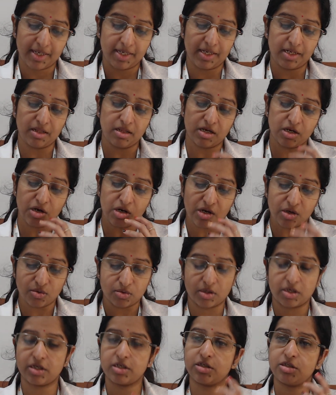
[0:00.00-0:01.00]
in the
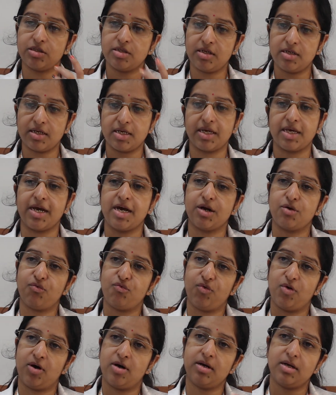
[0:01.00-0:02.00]
nutritional care
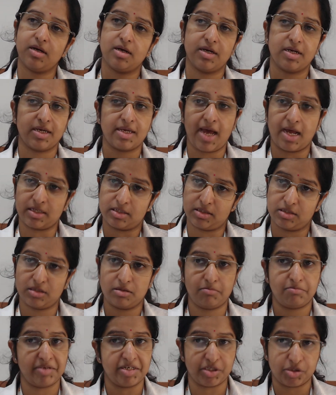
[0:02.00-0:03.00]
for
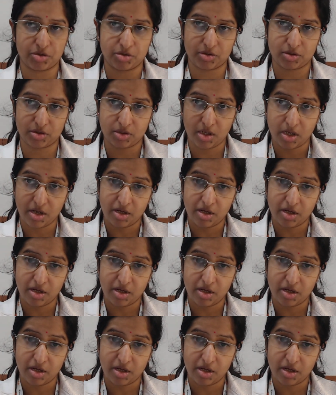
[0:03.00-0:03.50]
cancer patients?